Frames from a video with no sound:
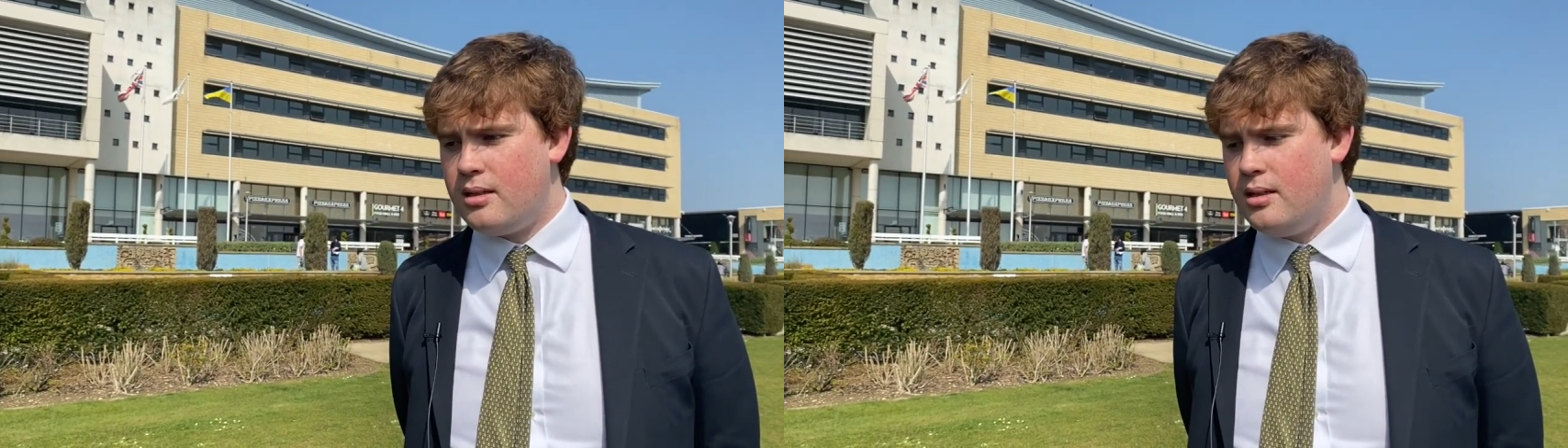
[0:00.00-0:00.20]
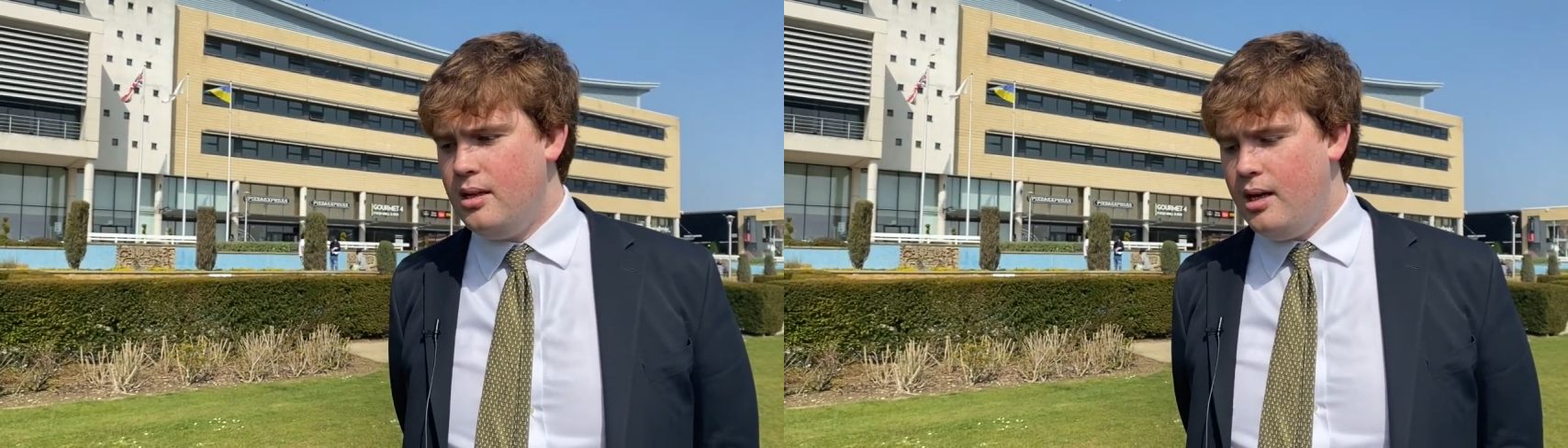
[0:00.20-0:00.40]

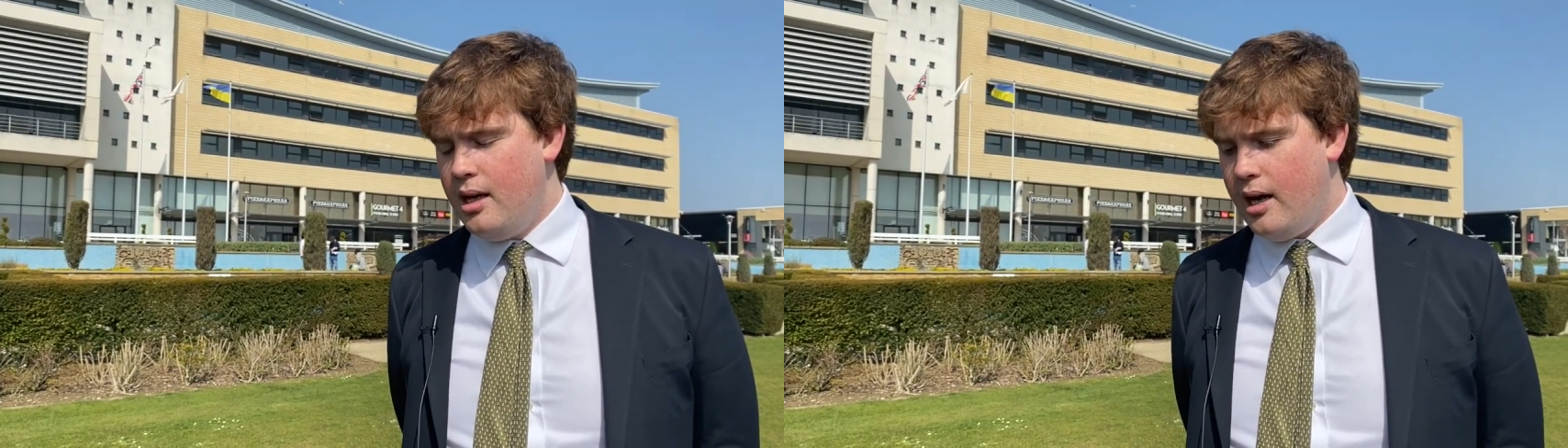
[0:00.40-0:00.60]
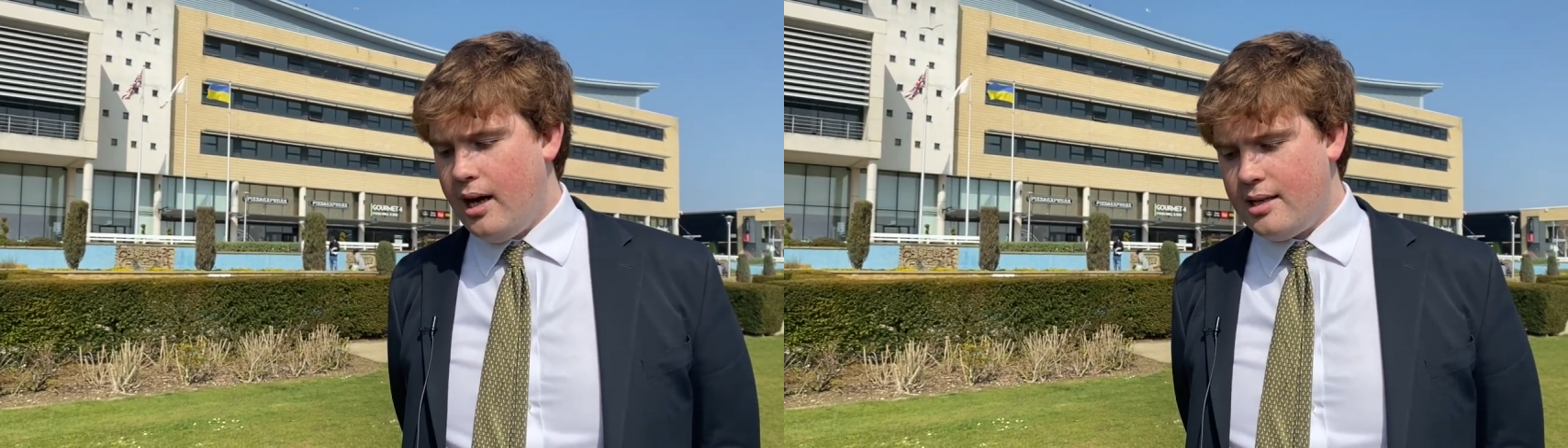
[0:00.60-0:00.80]
And
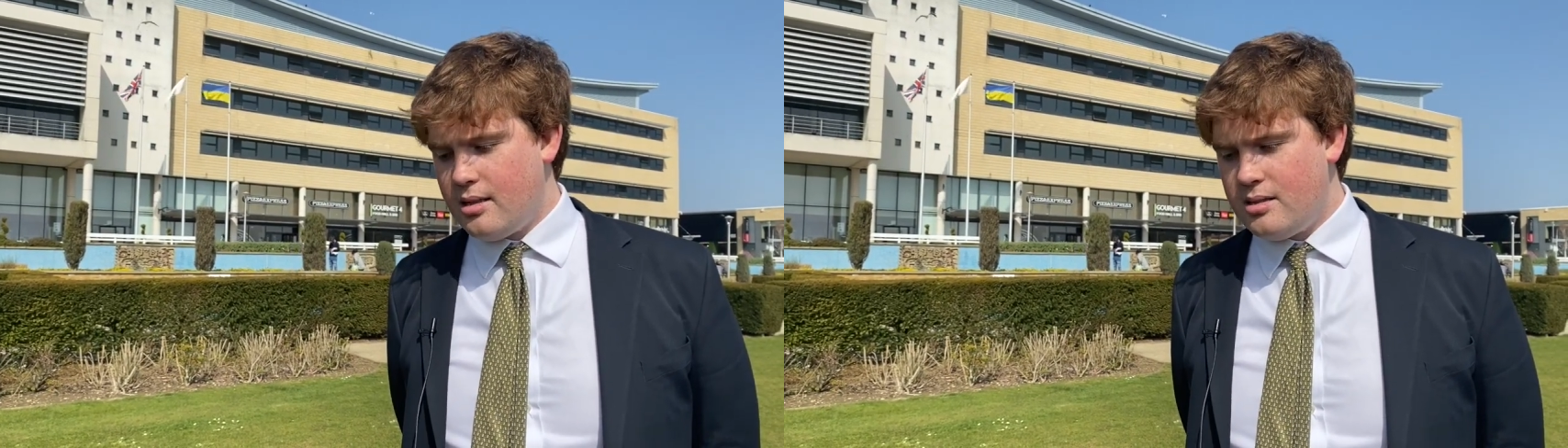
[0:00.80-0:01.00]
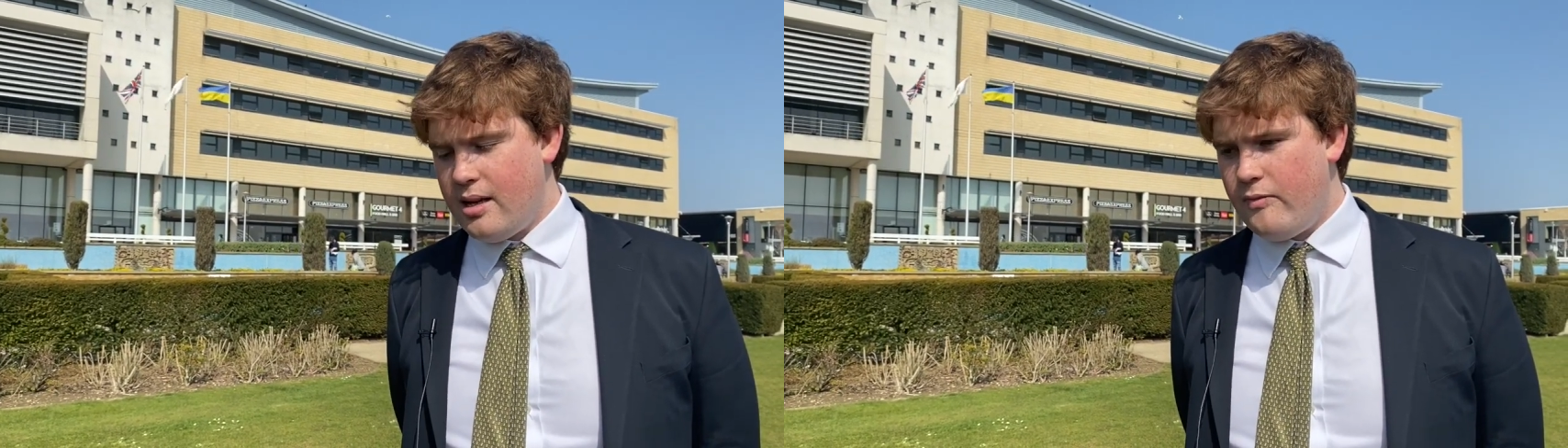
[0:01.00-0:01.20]
uh, as
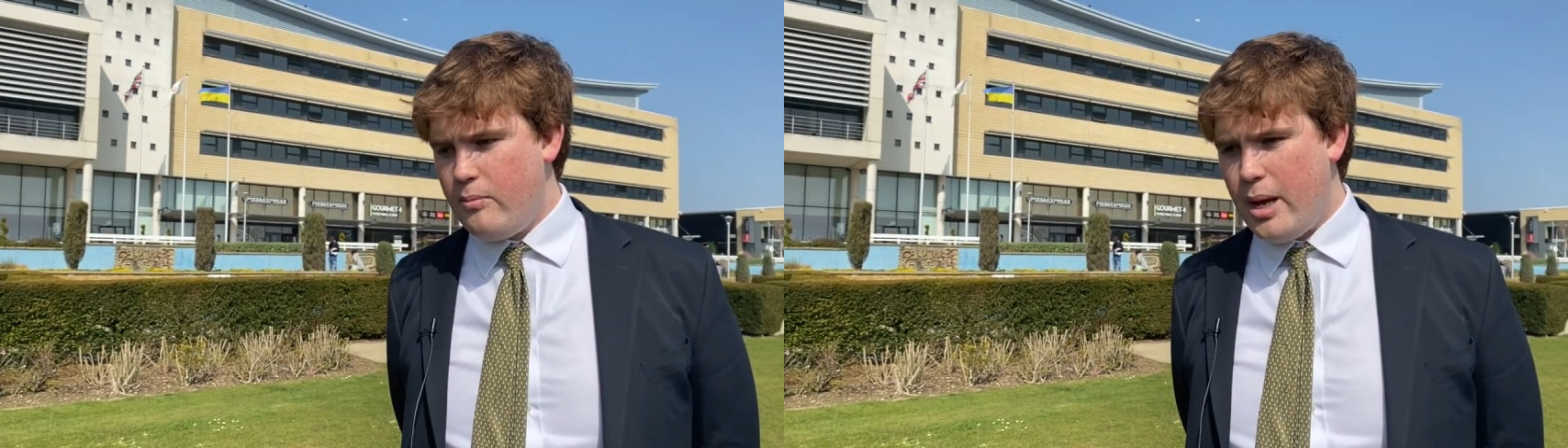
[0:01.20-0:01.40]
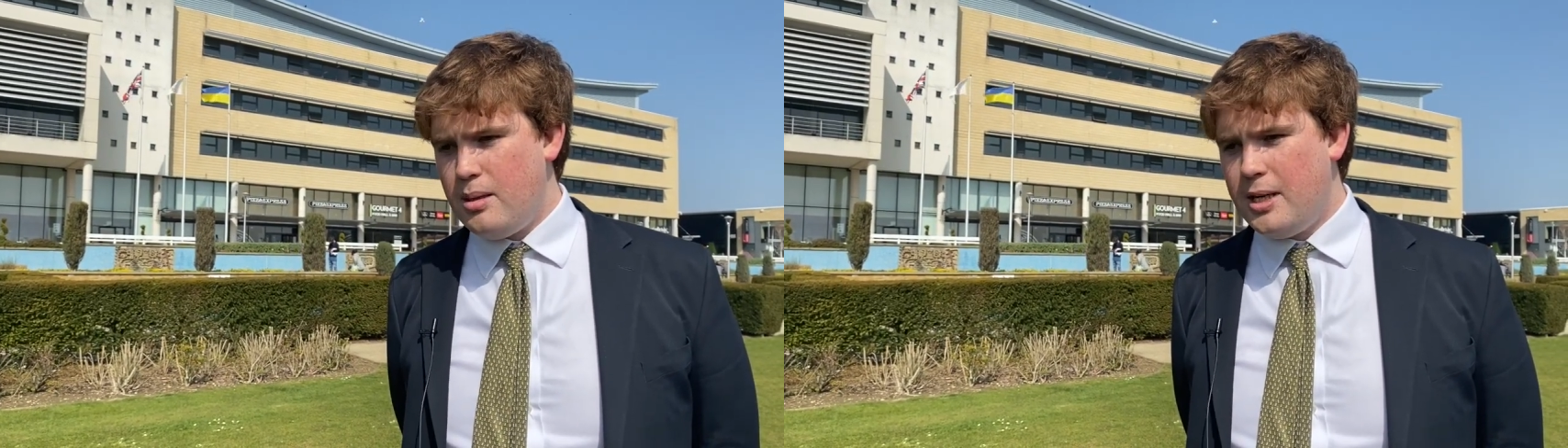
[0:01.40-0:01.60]
I said, for many,